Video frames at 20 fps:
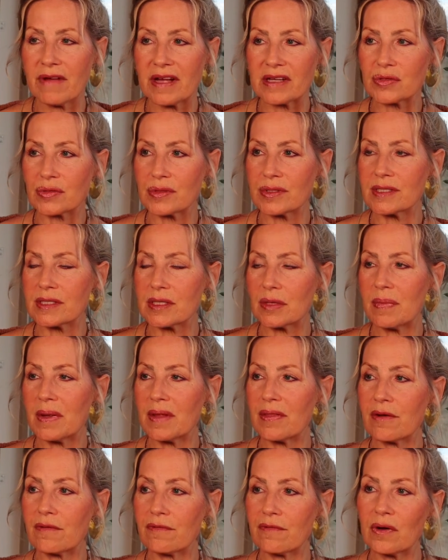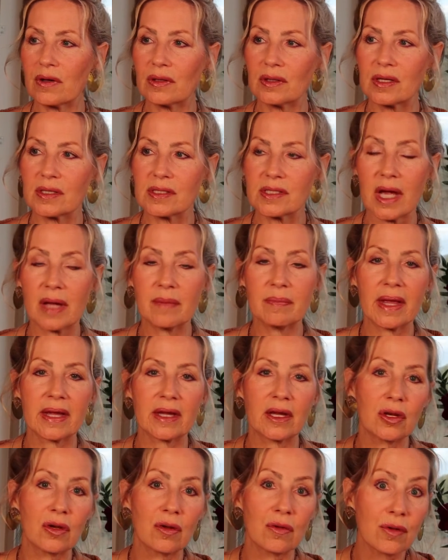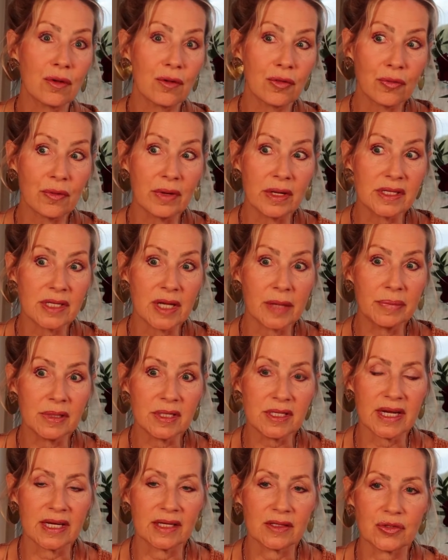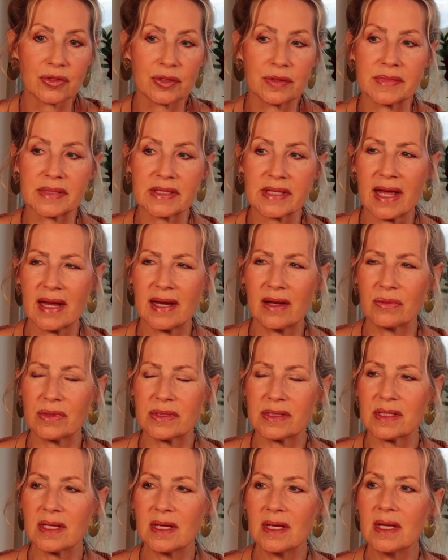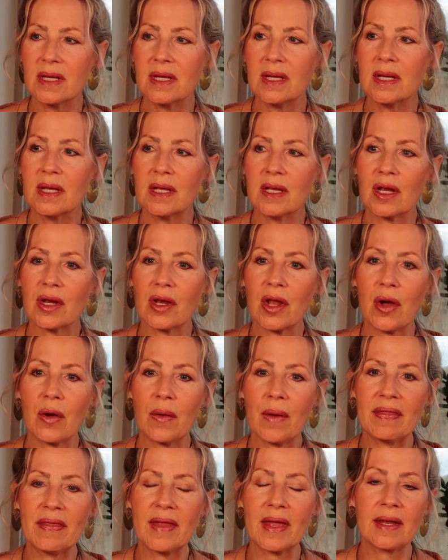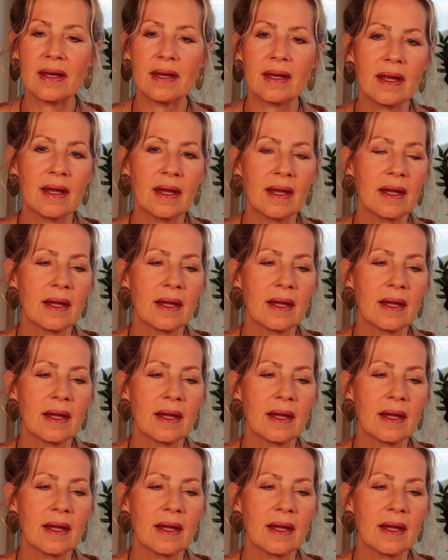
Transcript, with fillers: veterans had been there for a long time, like, you know, they're throwing temper tantrums and it was, you know, and then,